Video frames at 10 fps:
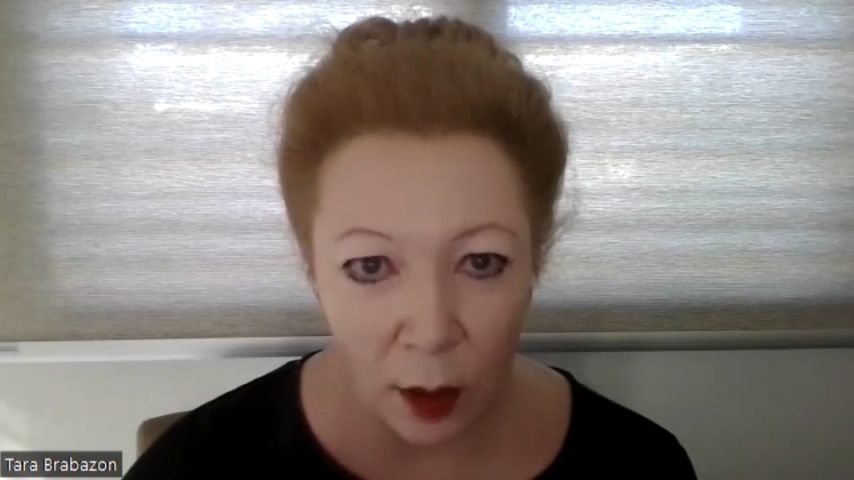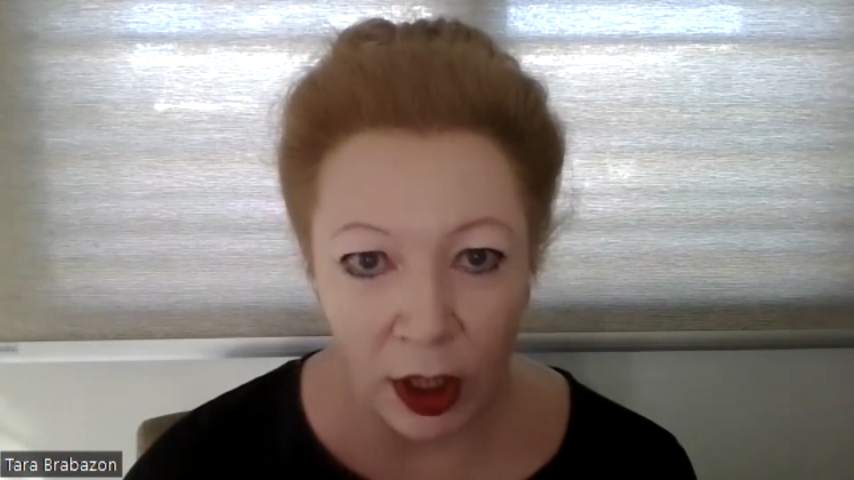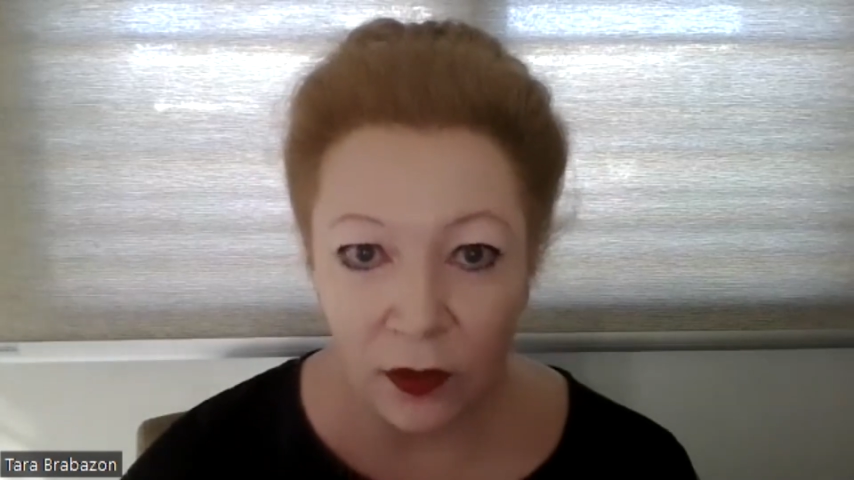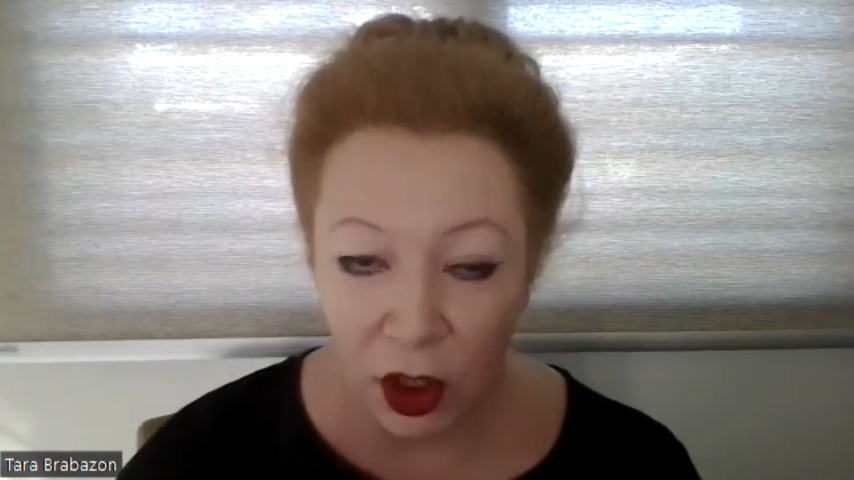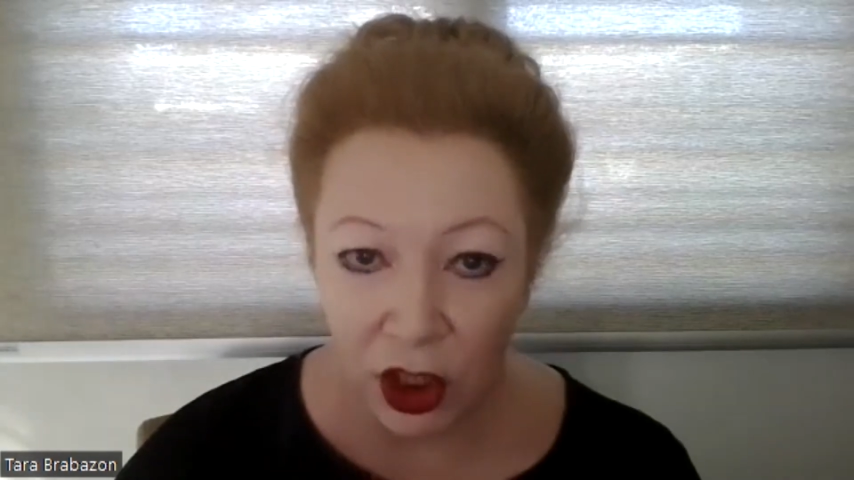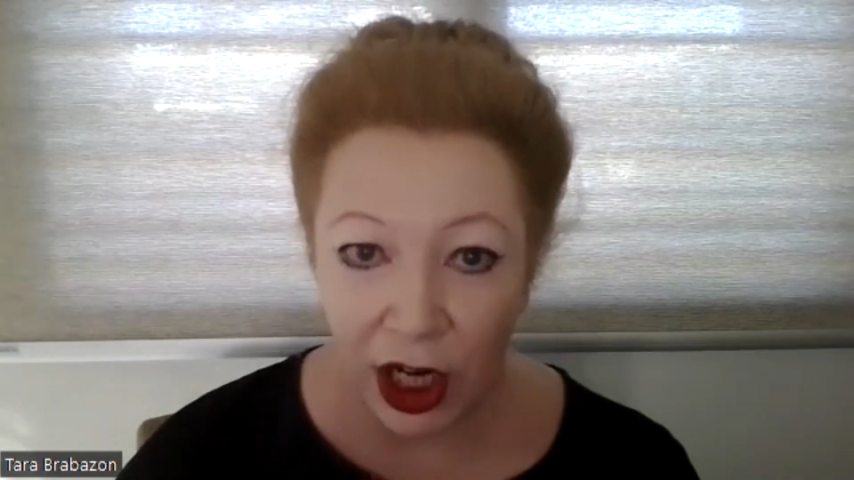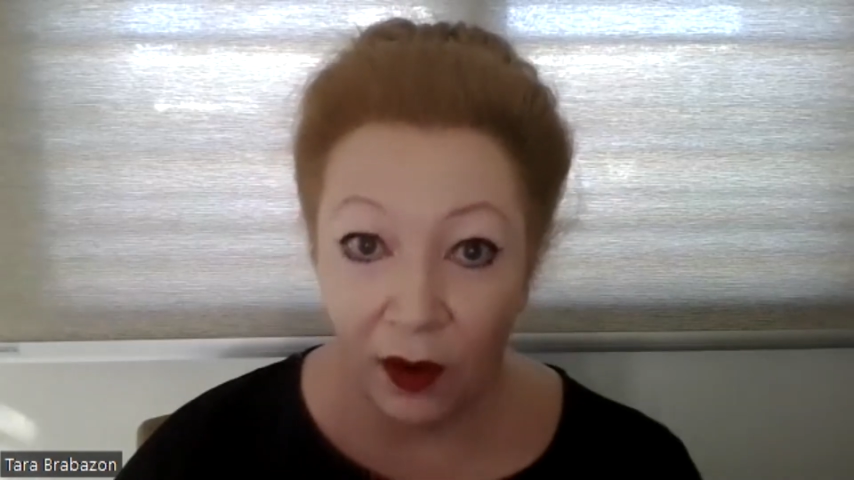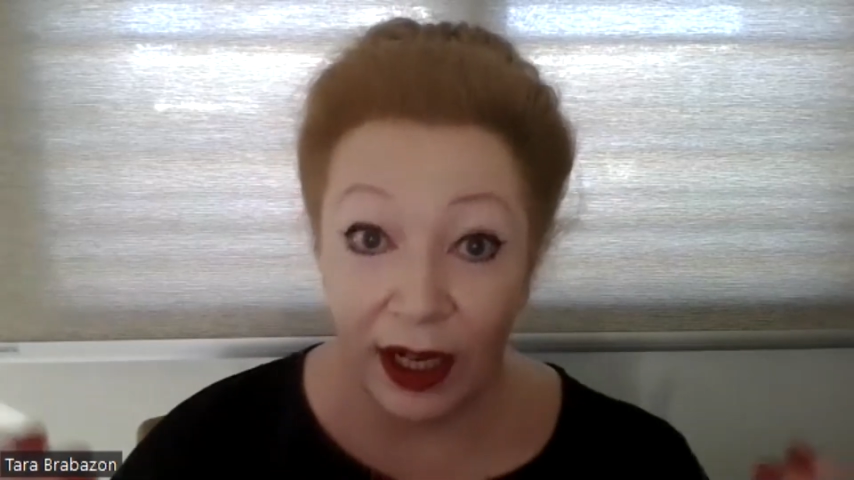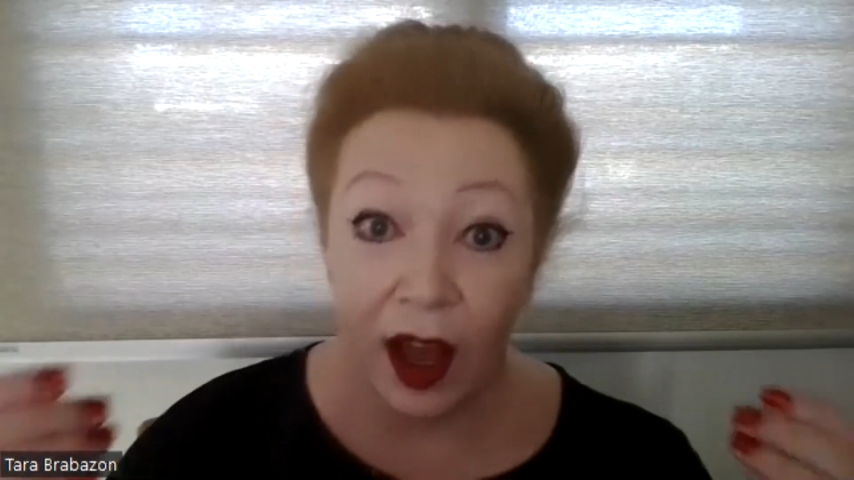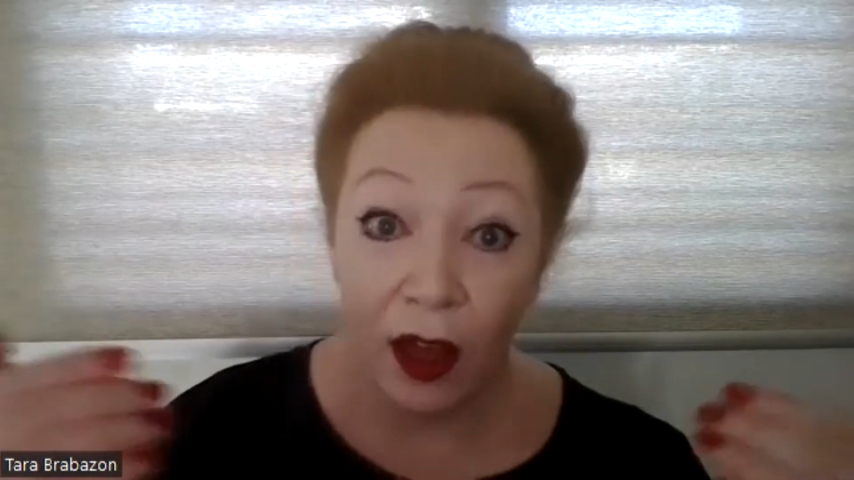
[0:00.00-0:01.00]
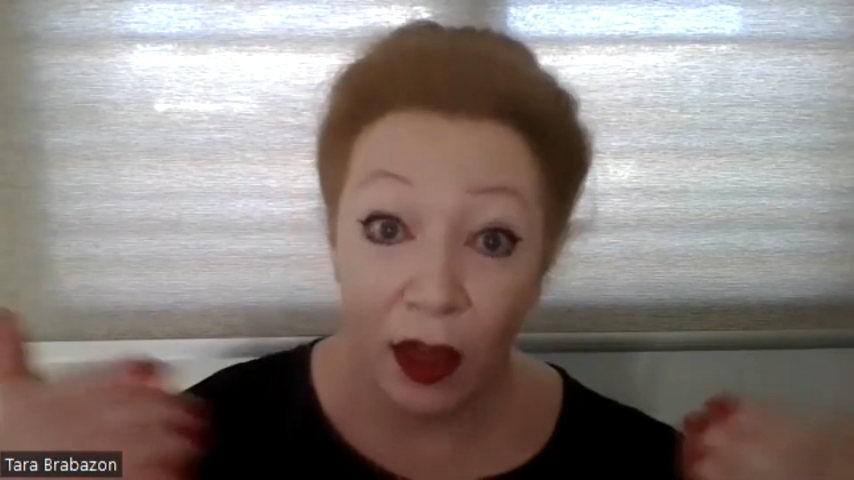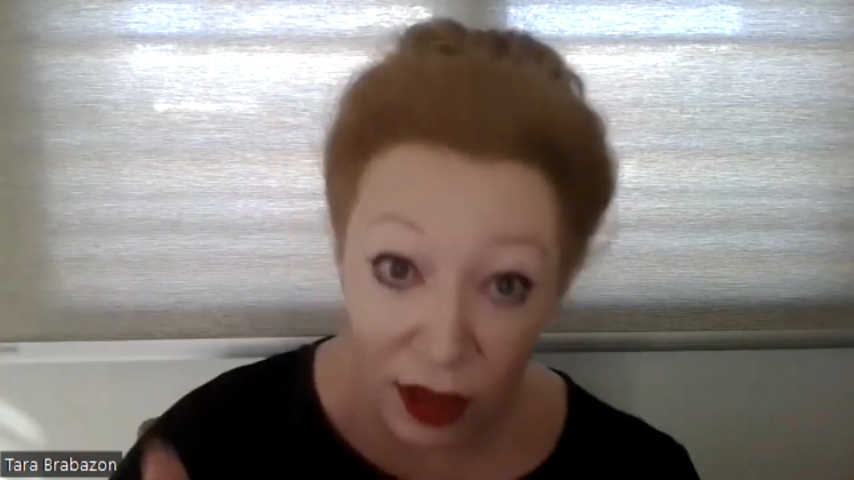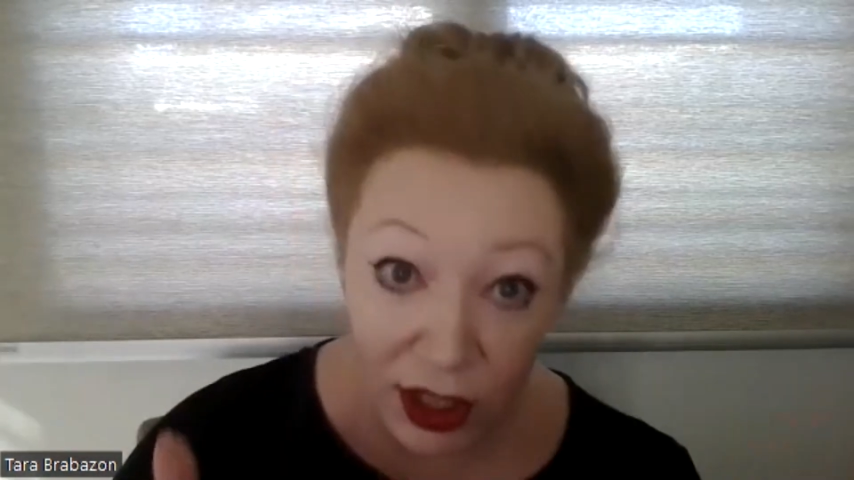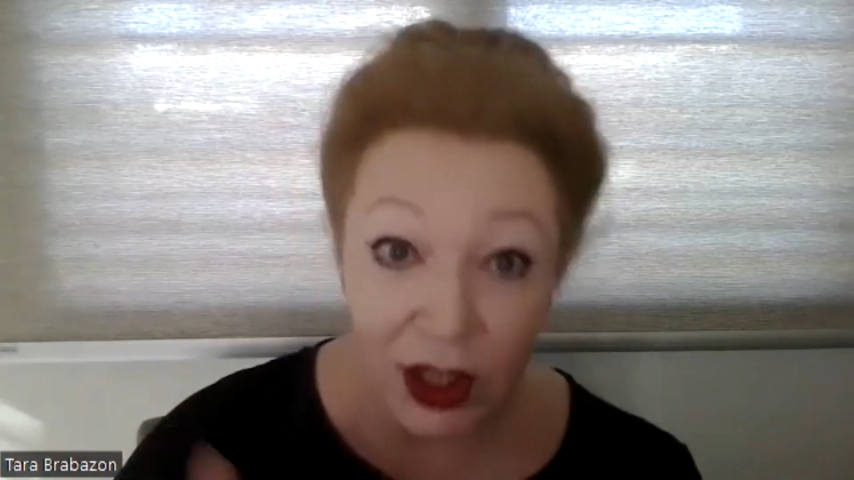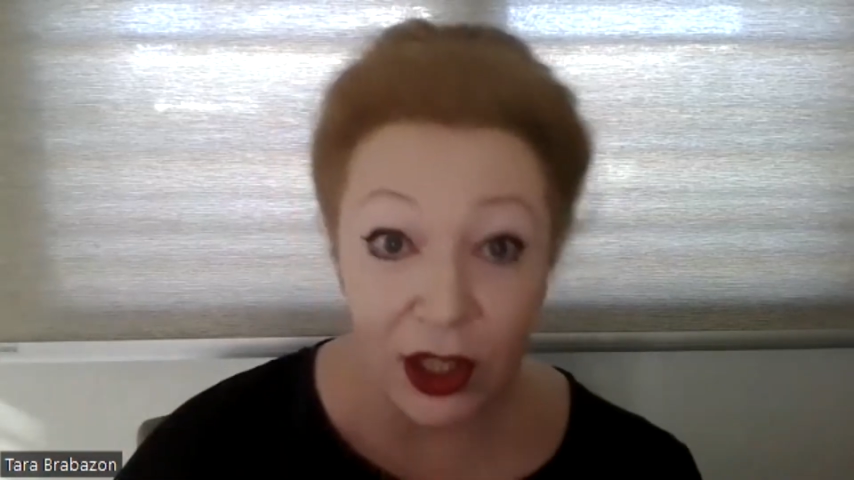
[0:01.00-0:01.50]
much for sharing
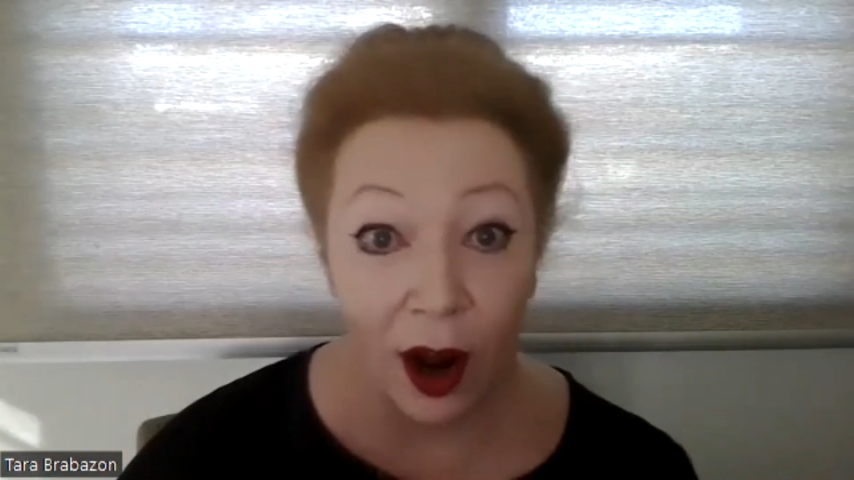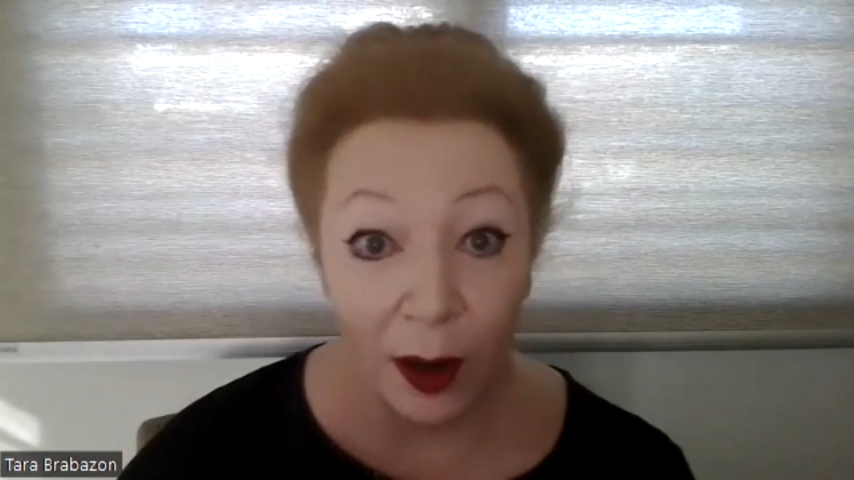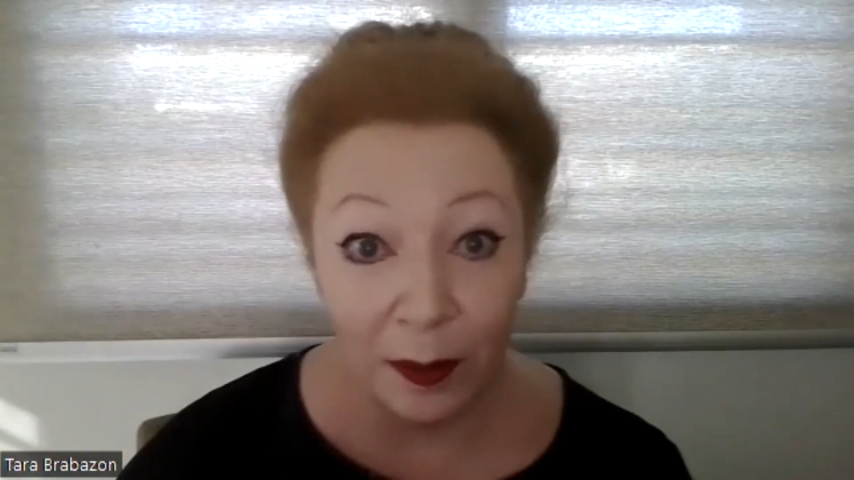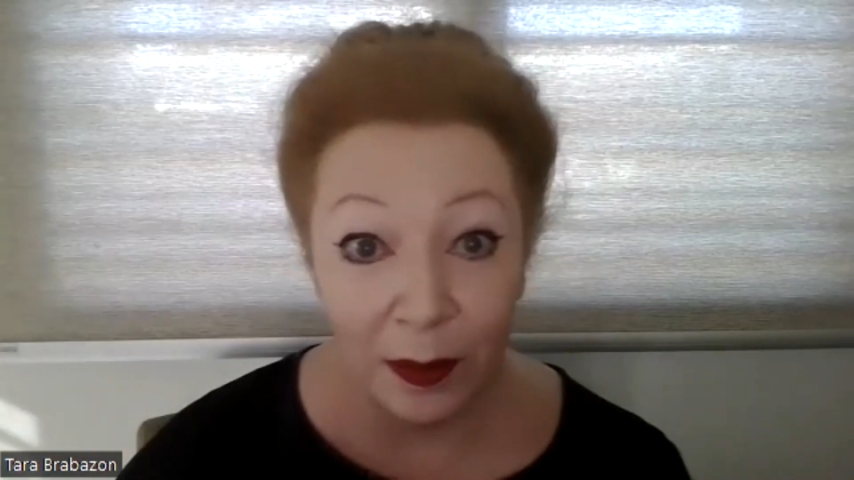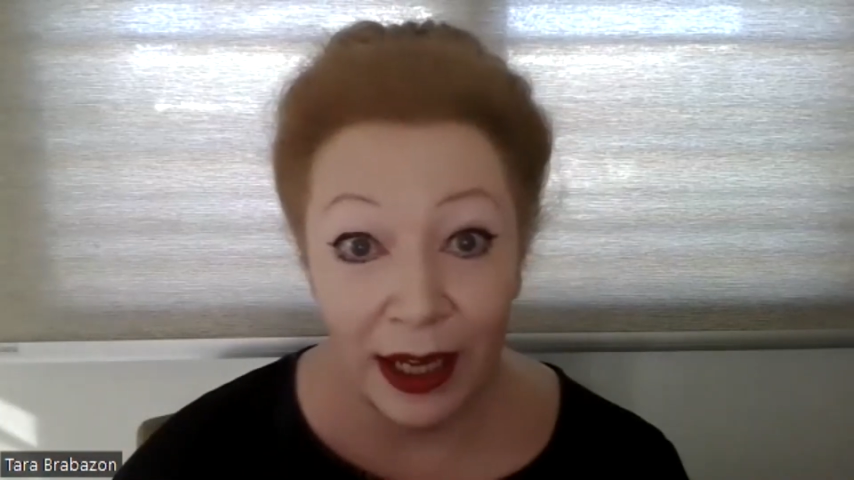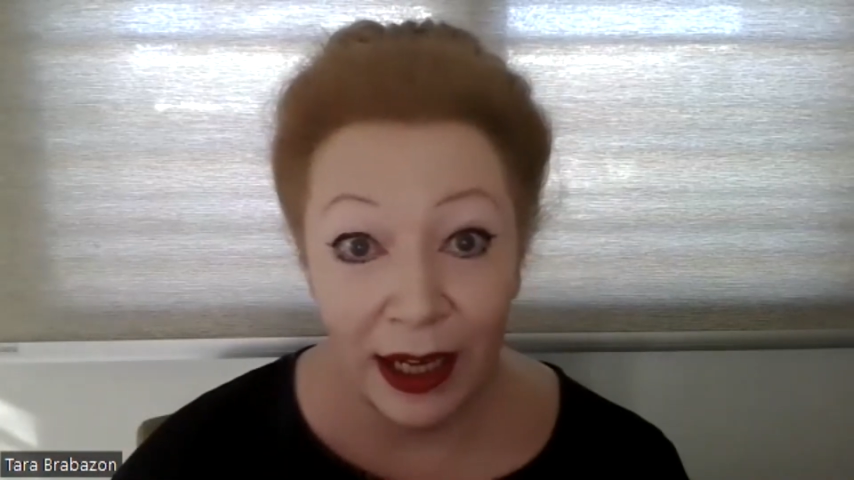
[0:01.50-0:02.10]
this time